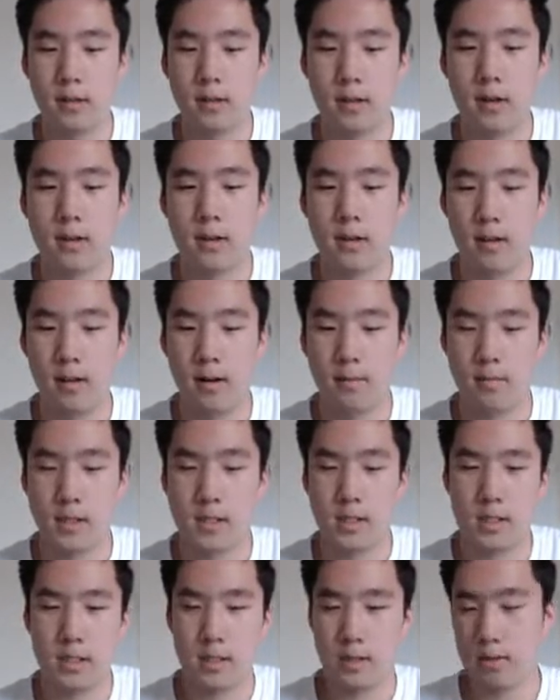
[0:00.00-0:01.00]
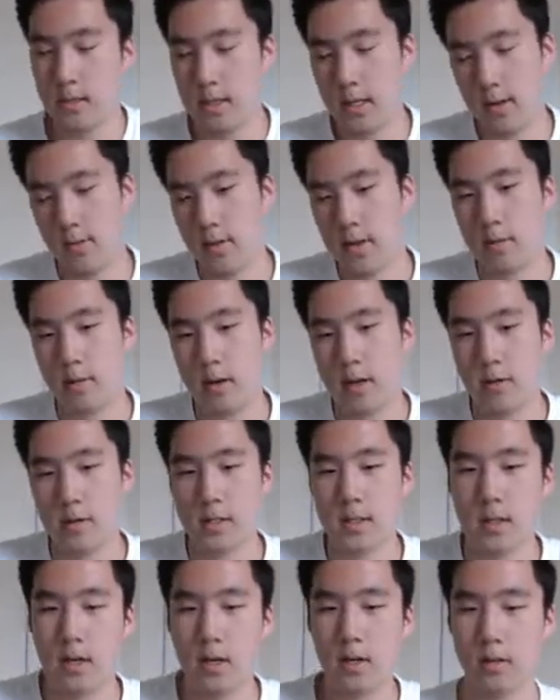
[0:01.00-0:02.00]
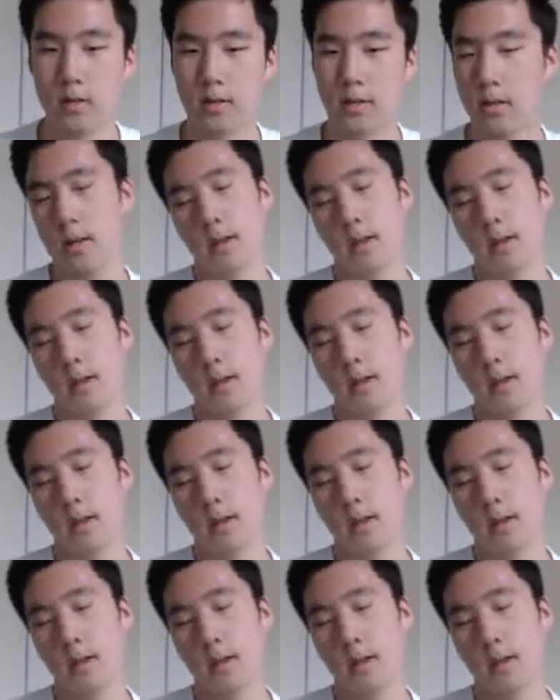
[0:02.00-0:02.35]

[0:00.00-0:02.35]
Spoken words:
not nums. So say if the array was called